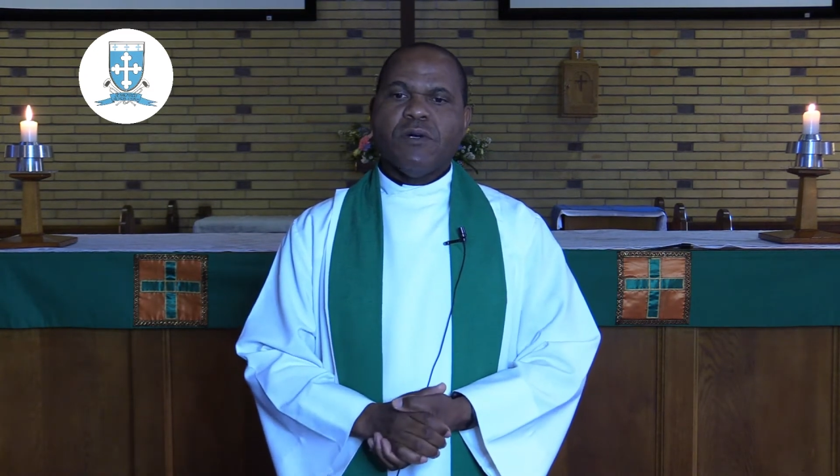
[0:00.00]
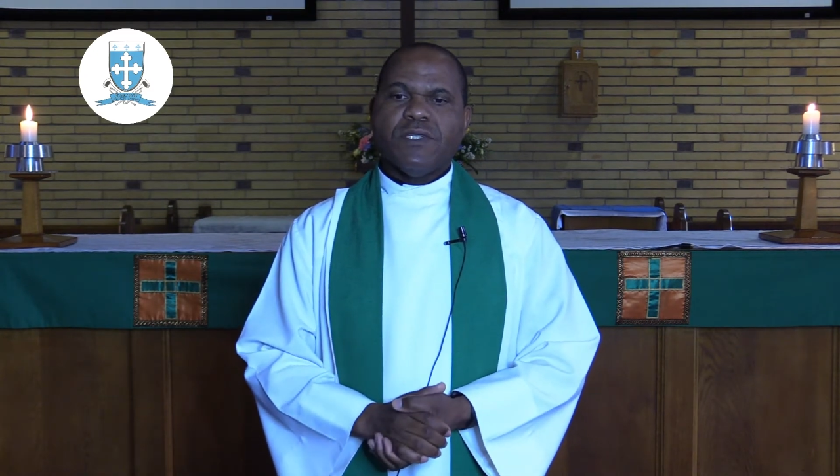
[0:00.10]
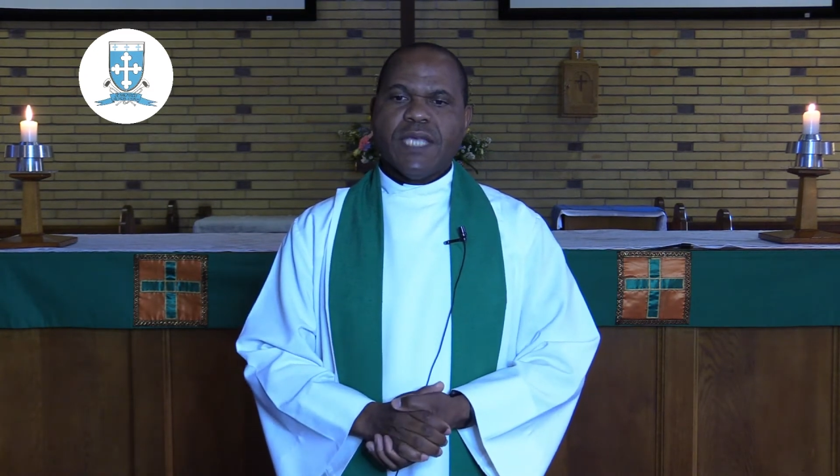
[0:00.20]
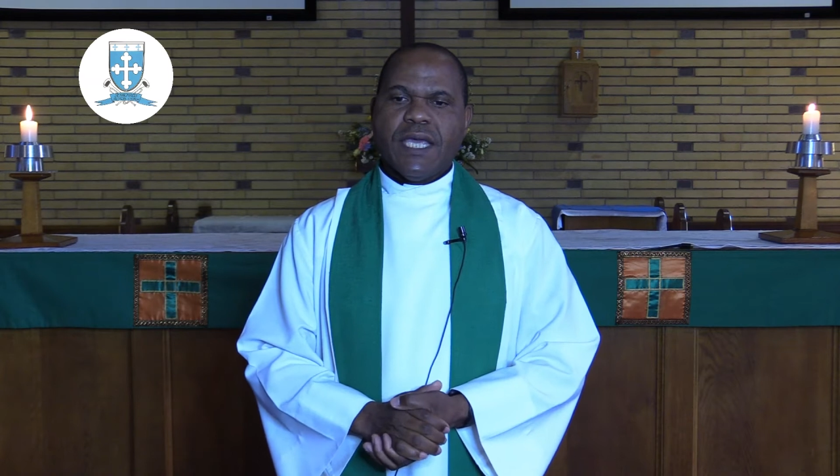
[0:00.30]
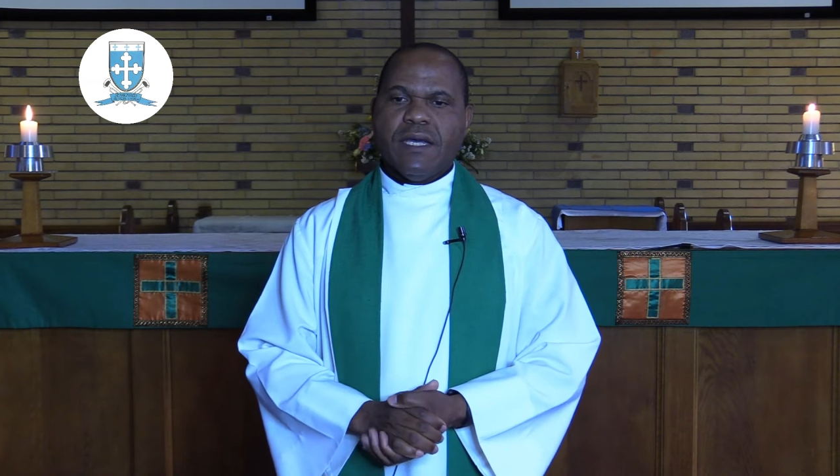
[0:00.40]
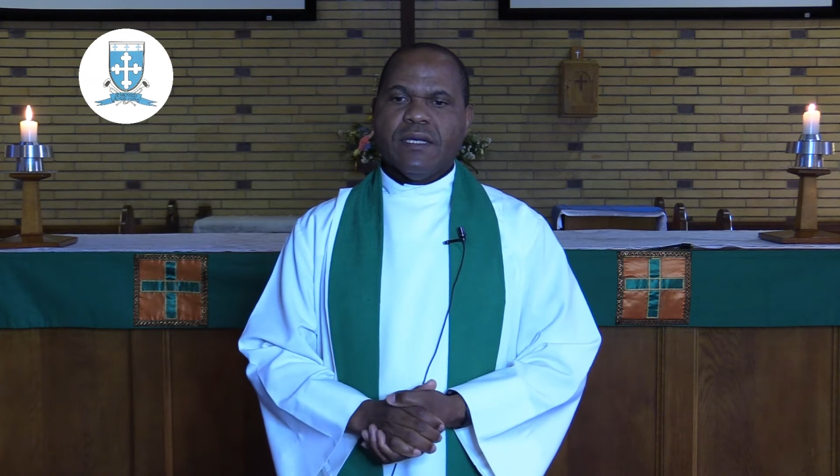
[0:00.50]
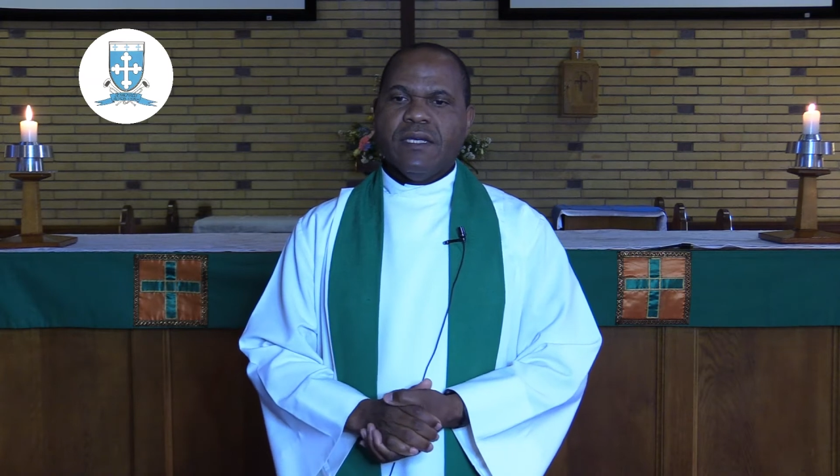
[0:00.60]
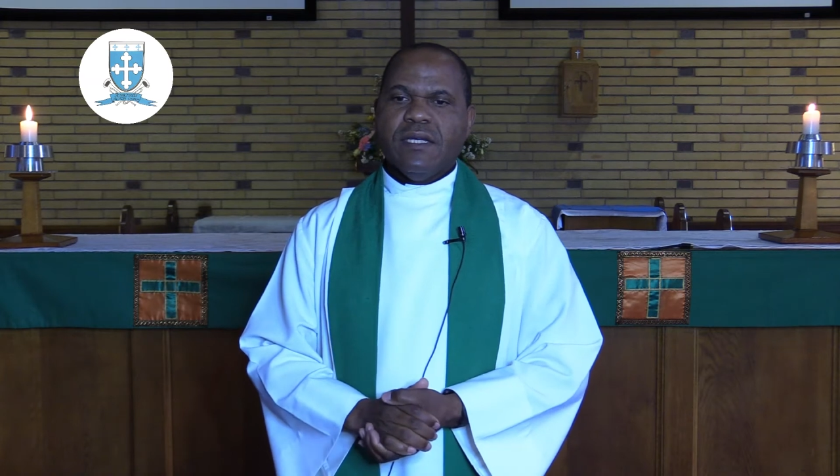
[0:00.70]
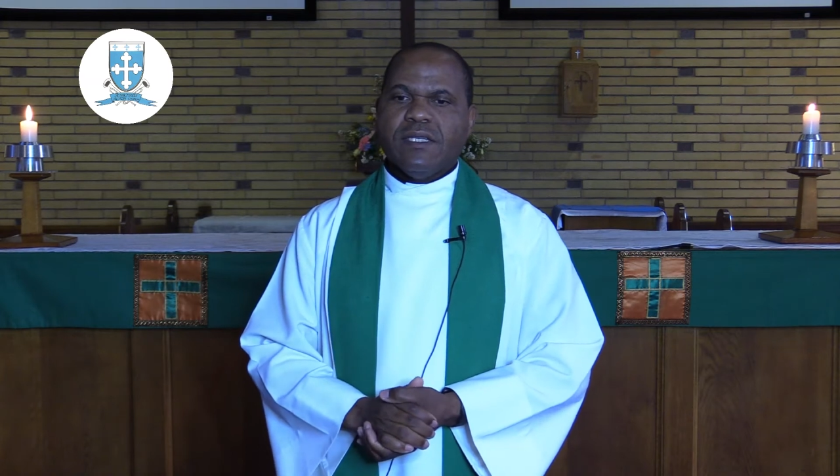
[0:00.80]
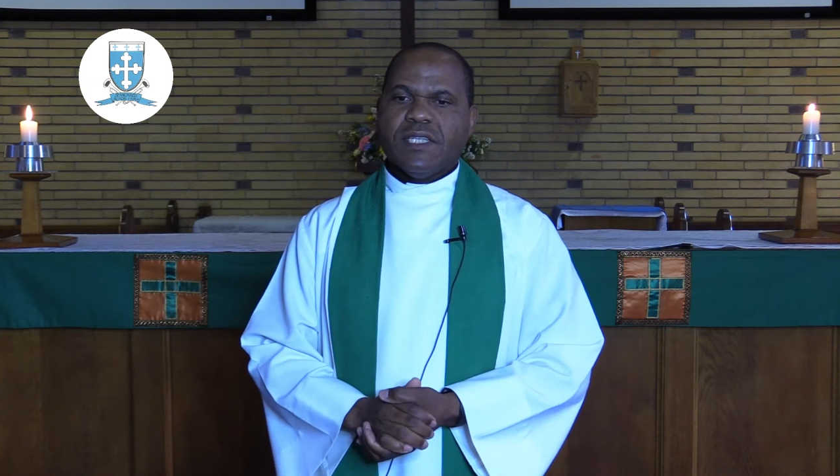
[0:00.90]

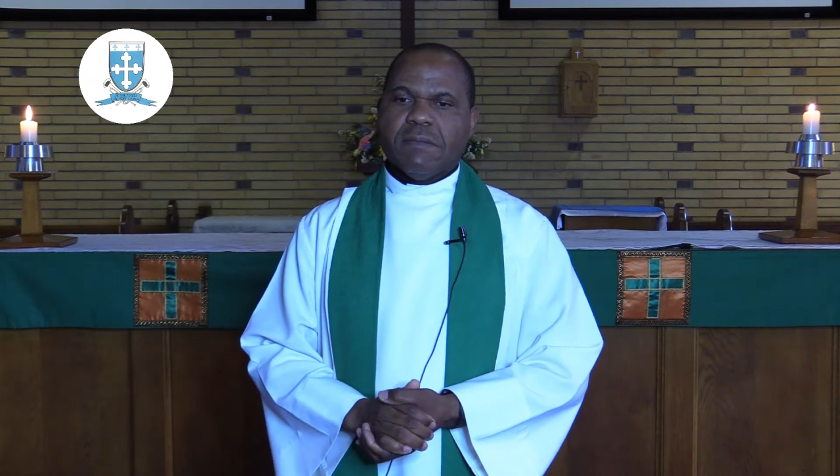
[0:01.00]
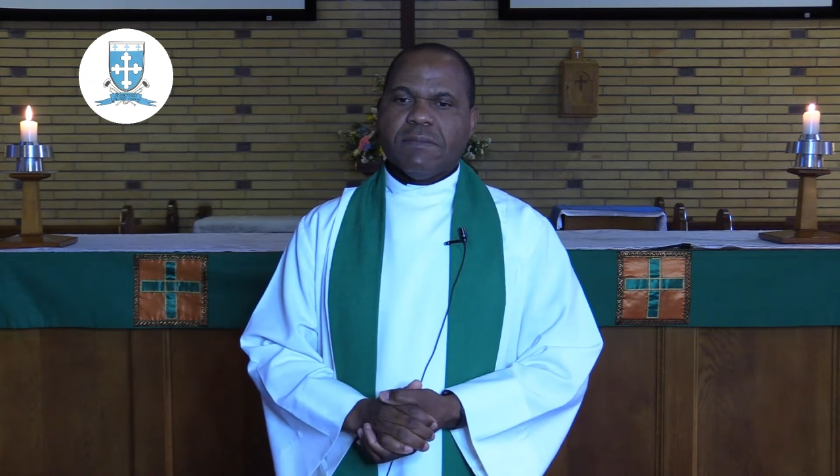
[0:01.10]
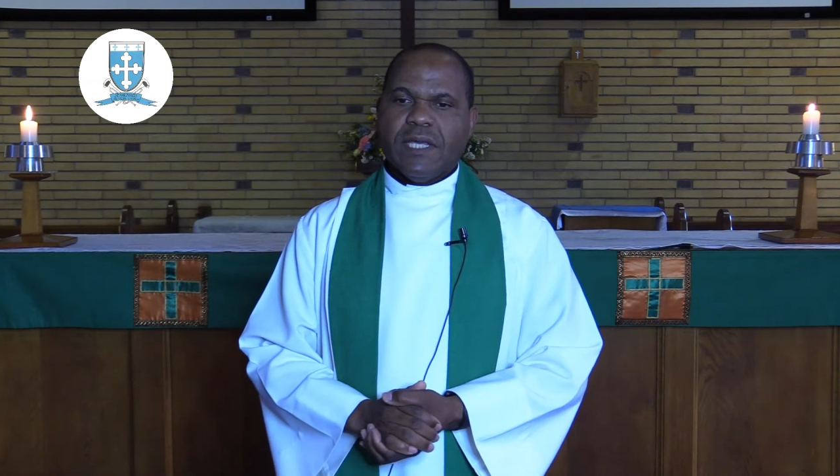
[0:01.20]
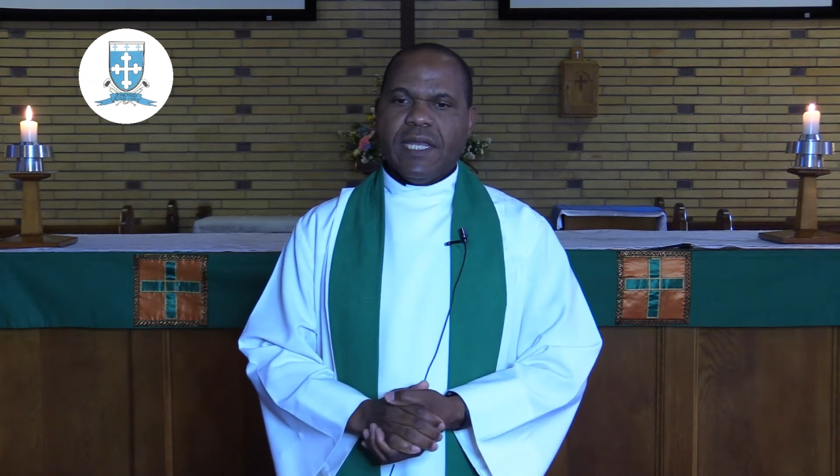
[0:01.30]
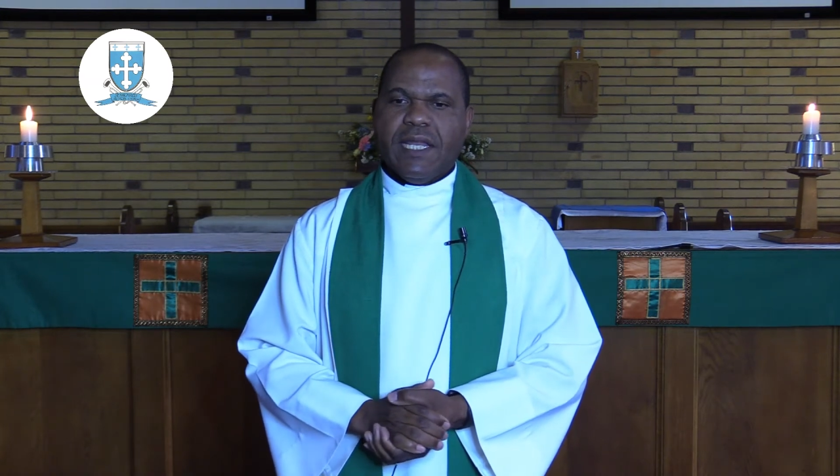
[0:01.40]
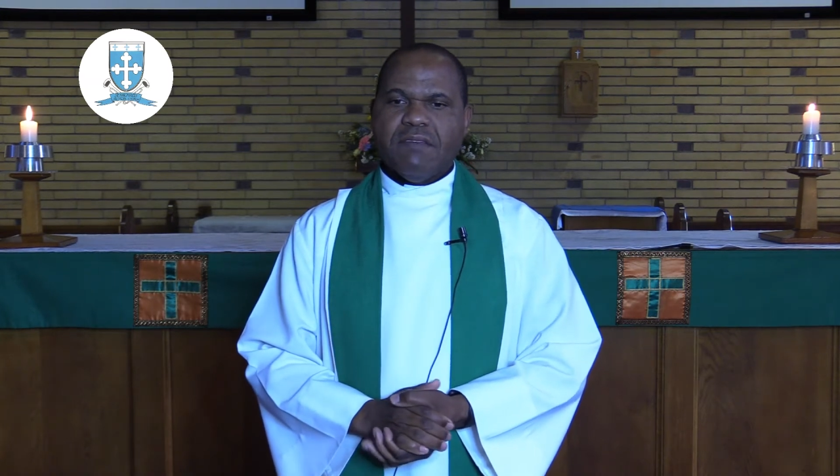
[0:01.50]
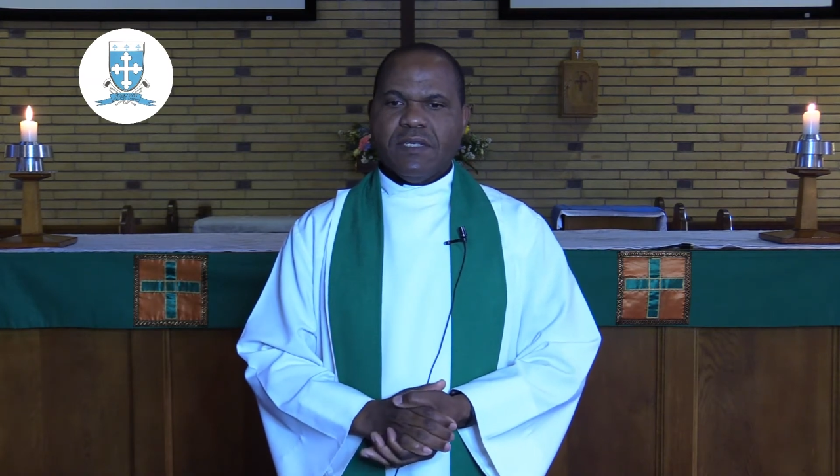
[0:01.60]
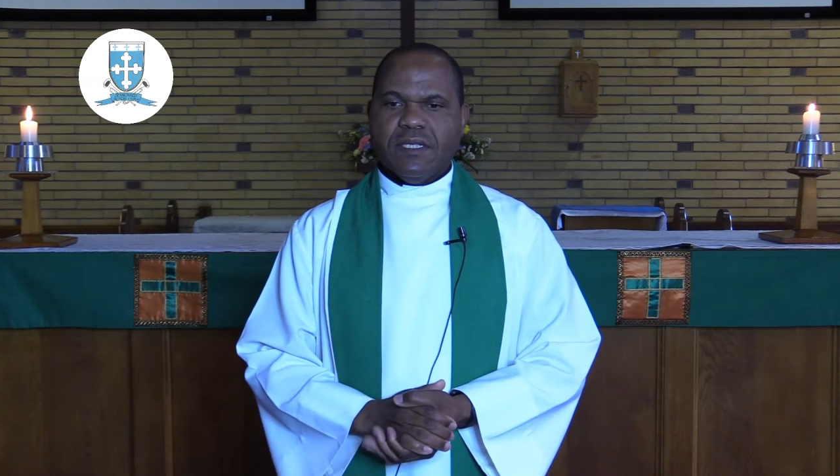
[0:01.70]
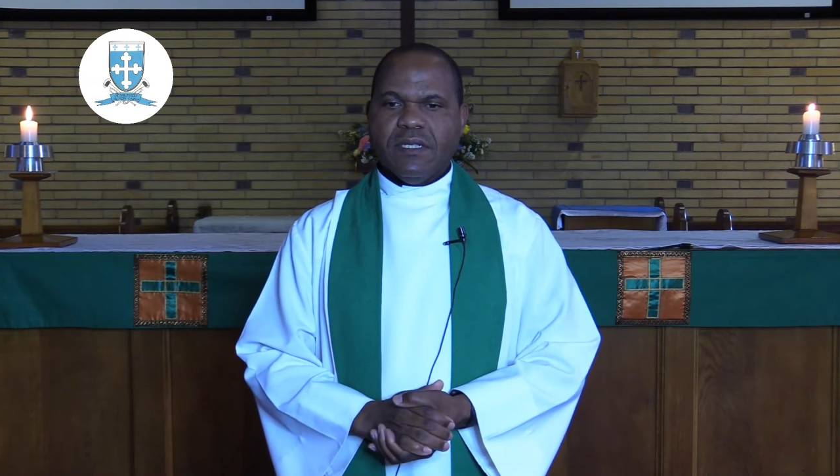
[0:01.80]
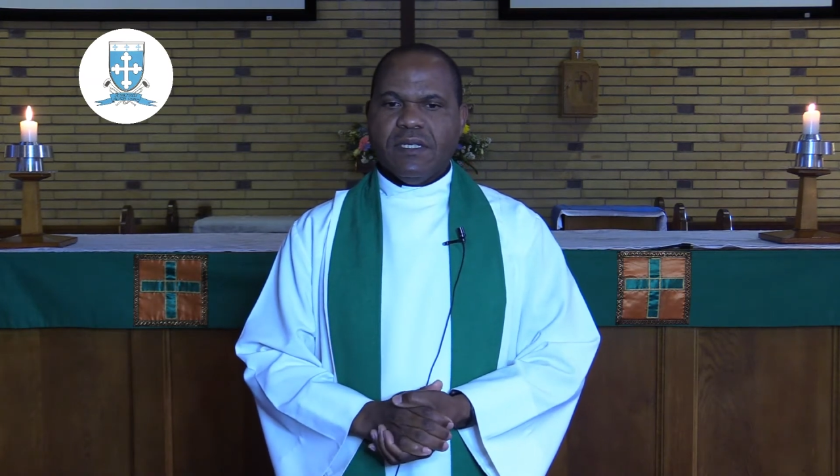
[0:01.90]
Hosea chapter
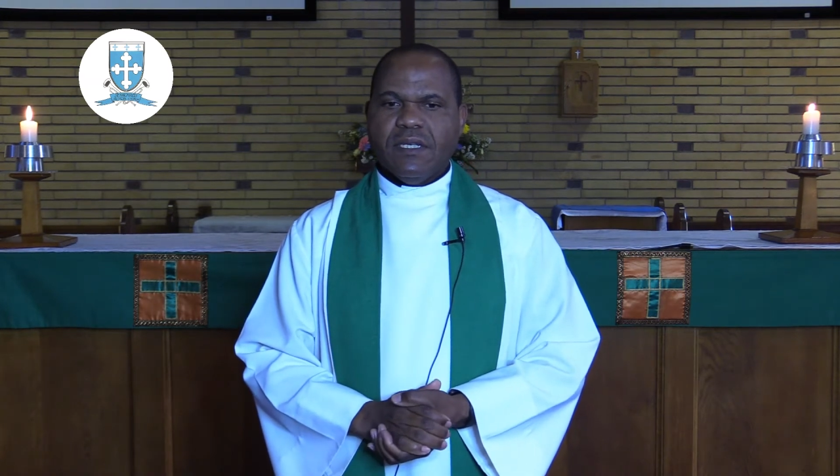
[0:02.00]
11.